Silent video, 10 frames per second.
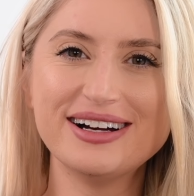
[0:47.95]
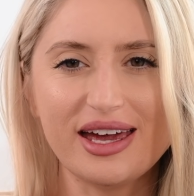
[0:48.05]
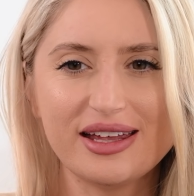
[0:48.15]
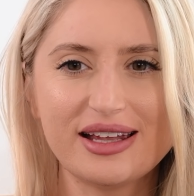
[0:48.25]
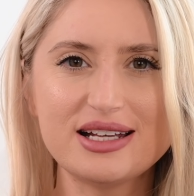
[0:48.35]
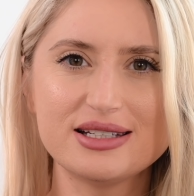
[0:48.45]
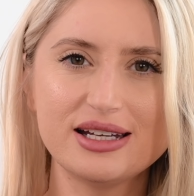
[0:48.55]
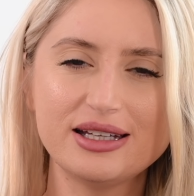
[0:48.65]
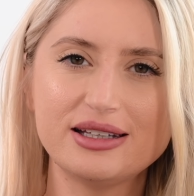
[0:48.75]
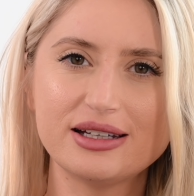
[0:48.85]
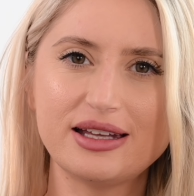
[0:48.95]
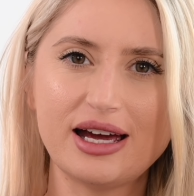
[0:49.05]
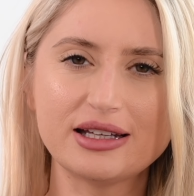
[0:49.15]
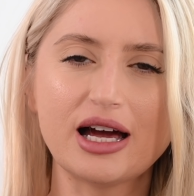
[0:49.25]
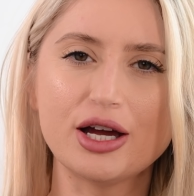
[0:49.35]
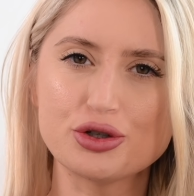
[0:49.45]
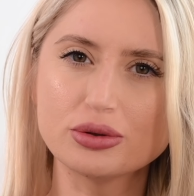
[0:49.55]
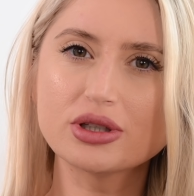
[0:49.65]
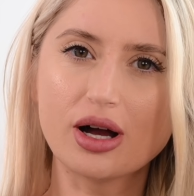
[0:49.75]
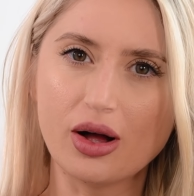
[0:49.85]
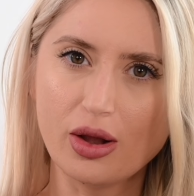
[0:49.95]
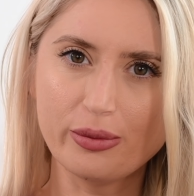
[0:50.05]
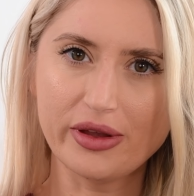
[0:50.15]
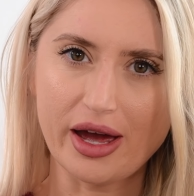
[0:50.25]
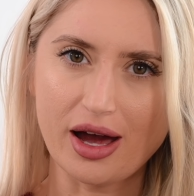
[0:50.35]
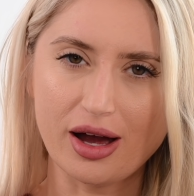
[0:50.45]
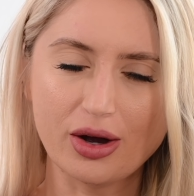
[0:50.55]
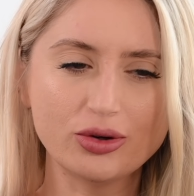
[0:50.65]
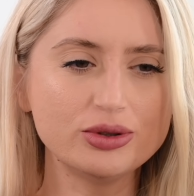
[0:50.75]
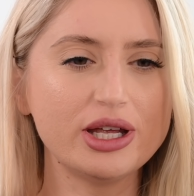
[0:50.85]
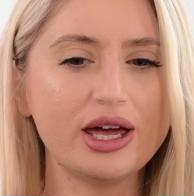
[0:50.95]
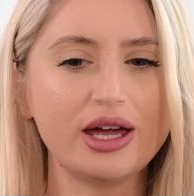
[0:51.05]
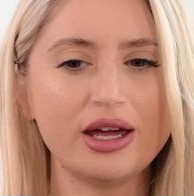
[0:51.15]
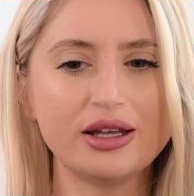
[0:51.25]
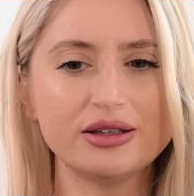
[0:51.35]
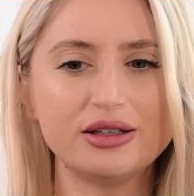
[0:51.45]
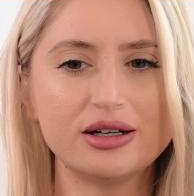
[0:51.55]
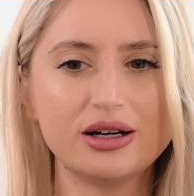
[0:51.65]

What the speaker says: And I said that I should calm down, and